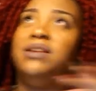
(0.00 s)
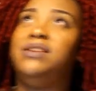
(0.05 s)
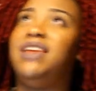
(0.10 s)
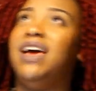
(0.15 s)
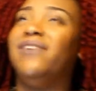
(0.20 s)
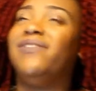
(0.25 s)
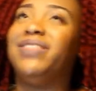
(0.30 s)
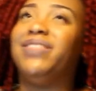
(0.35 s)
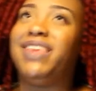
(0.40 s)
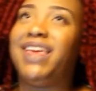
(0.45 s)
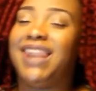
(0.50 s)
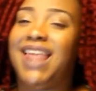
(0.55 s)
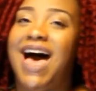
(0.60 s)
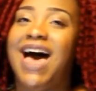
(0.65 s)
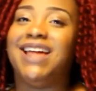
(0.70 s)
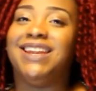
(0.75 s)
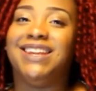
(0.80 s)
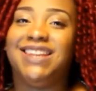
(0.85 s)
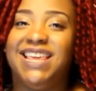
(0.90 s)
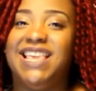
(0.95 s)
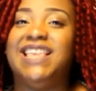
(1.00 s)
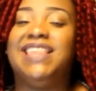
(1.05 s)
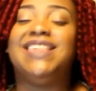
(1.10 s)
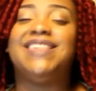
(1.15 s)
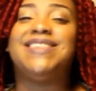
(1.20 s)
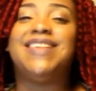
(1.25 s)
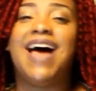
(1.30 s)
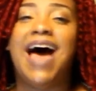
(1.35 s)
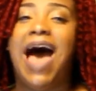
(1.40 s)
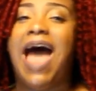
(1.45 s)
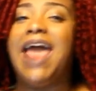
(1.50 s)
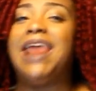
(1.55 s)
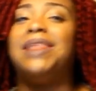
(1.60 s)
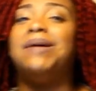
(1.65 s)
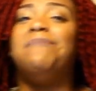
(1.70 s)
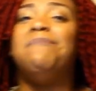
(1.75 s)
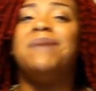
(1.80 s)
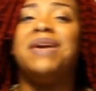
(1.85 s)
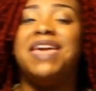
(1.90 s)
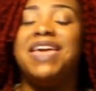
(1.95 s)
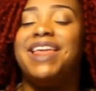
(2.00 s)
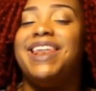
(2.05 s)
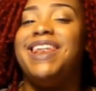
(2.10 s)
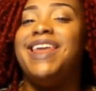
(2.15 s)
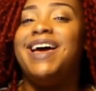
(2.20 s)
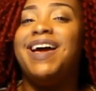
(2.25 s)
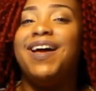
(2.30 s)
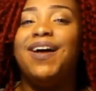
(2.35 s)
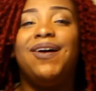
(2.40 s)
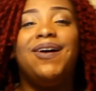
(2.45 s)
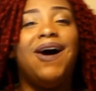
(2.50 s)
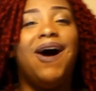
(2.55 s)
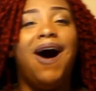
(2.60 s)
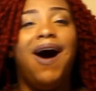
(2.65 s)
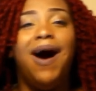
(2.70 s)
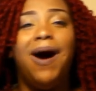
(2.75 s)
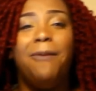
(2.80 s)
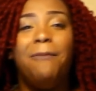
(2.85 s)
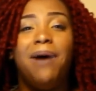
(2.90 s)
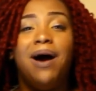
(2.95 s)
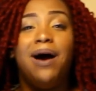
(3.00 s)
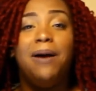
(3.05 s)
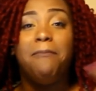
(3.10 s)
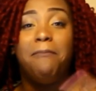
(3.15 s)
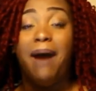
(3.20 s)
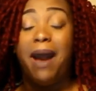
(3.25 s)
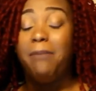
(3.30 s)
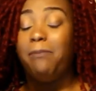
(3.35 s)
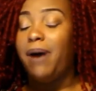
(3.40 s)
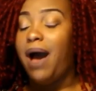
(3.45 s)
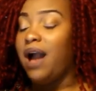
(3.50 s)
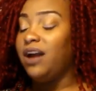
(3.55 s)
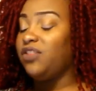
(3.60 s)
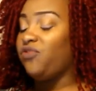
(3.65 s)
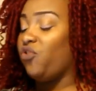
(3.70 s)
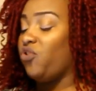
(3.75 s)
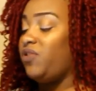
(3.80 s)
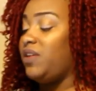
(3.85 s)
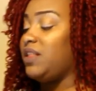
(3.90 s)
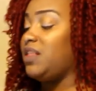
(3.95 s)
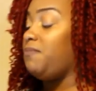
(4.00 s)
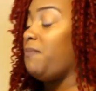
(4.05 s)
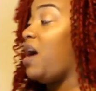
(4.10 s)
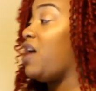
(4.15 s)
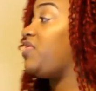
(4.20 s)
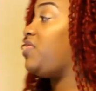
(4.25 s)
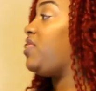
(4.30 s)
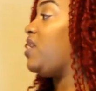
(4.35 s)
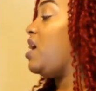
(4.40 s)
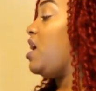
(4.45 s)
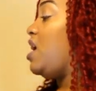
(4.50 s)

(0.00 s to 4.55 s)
Definitely not least item in um, my box for this month.